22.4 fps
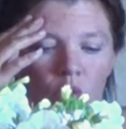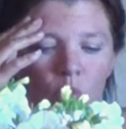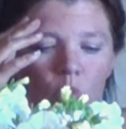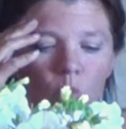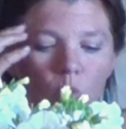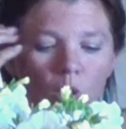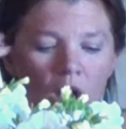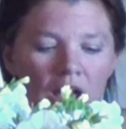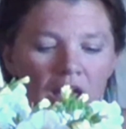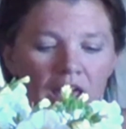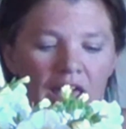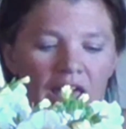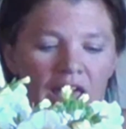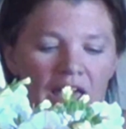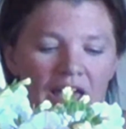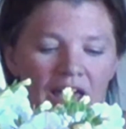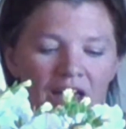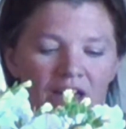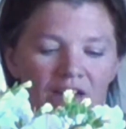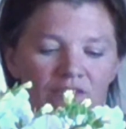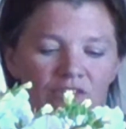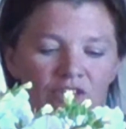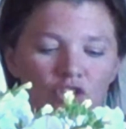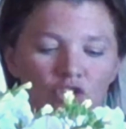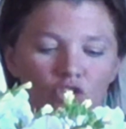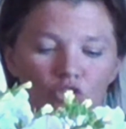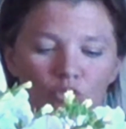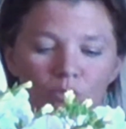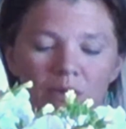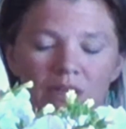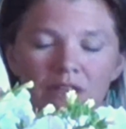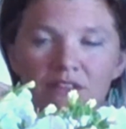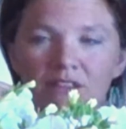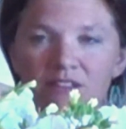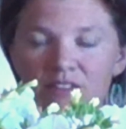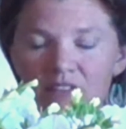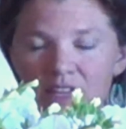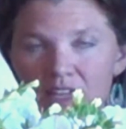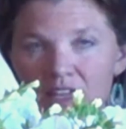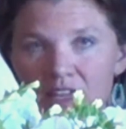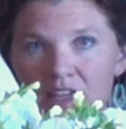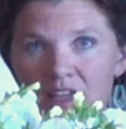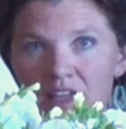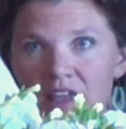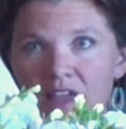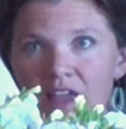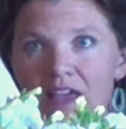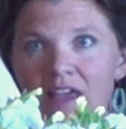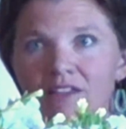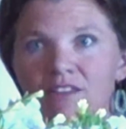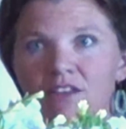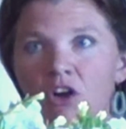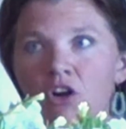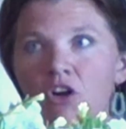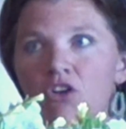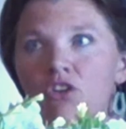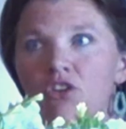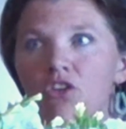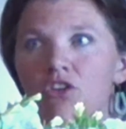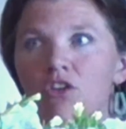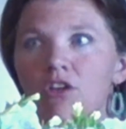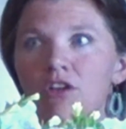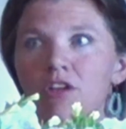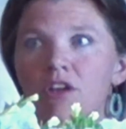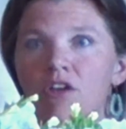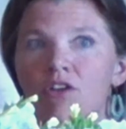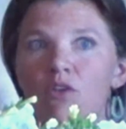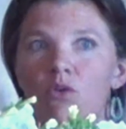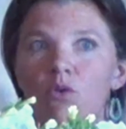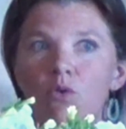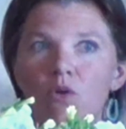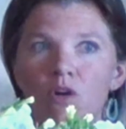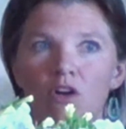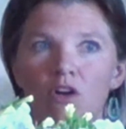what have you been seeing as all good or